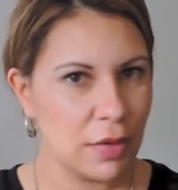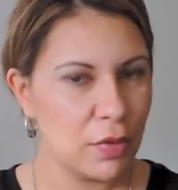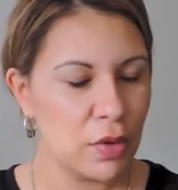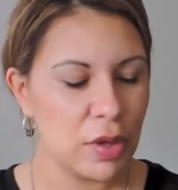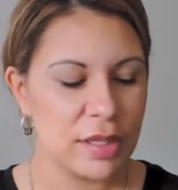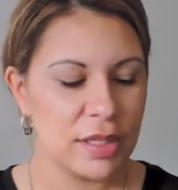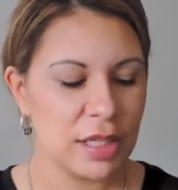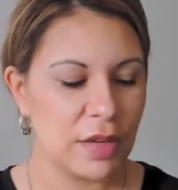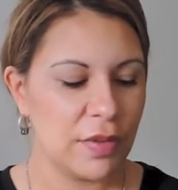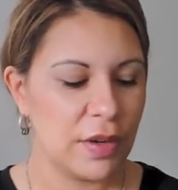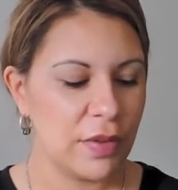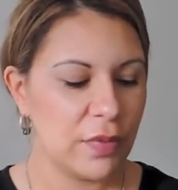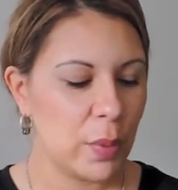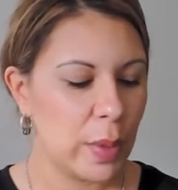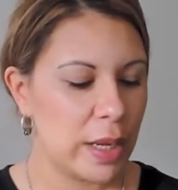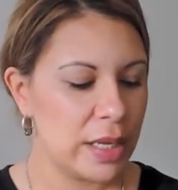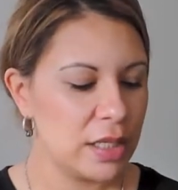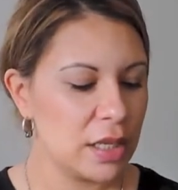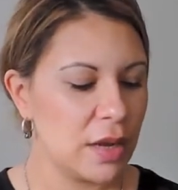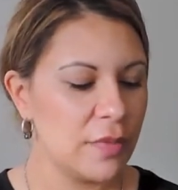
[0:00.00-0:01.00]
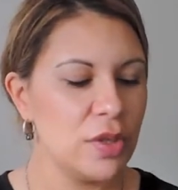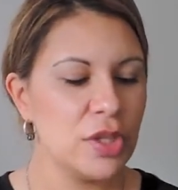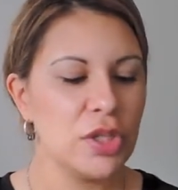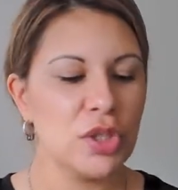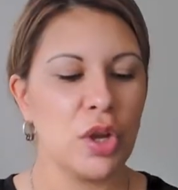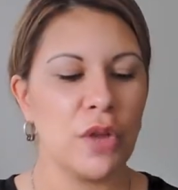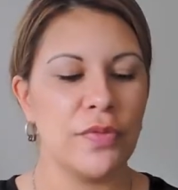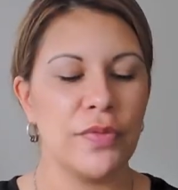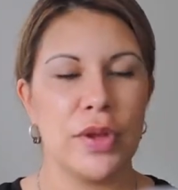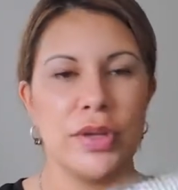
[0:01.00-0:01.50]
I've got stuff everywhere. So I've
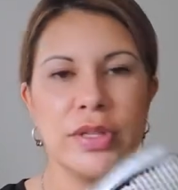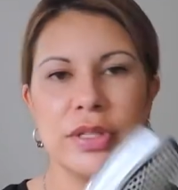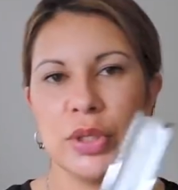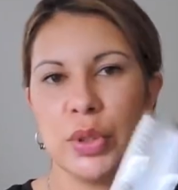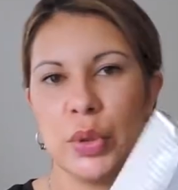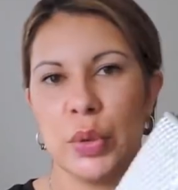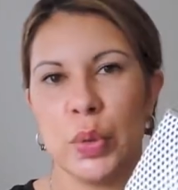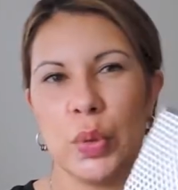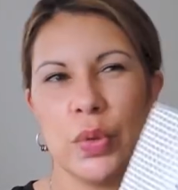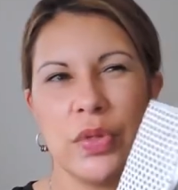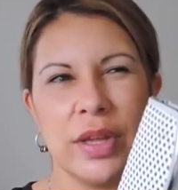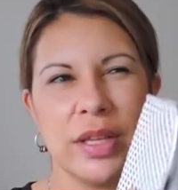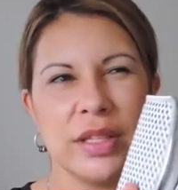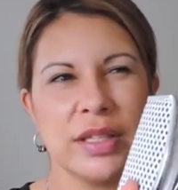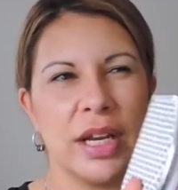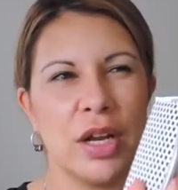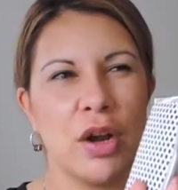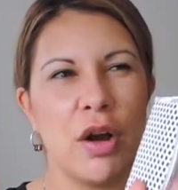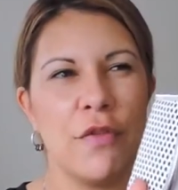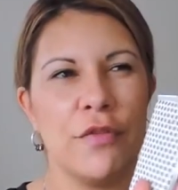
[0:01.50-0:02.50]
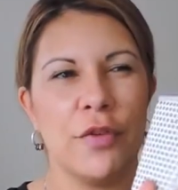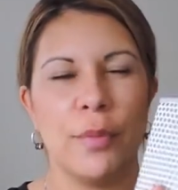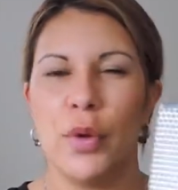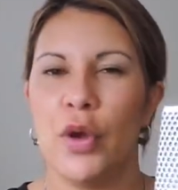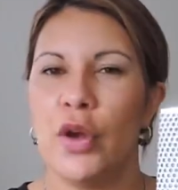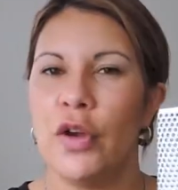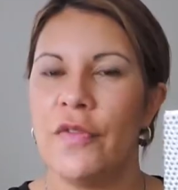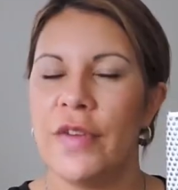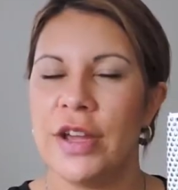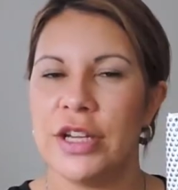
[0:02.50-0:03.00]
just got those little things that I got from
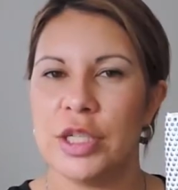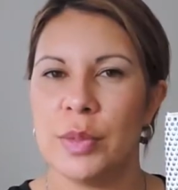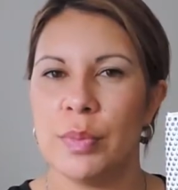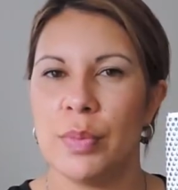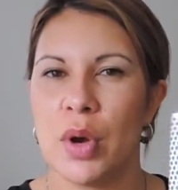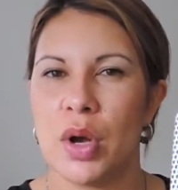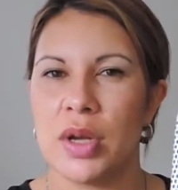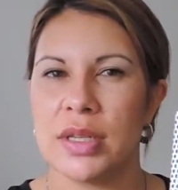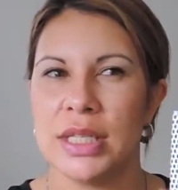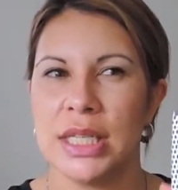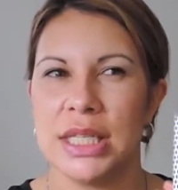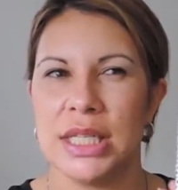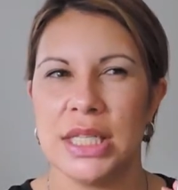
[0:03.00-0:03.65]
her fashion box.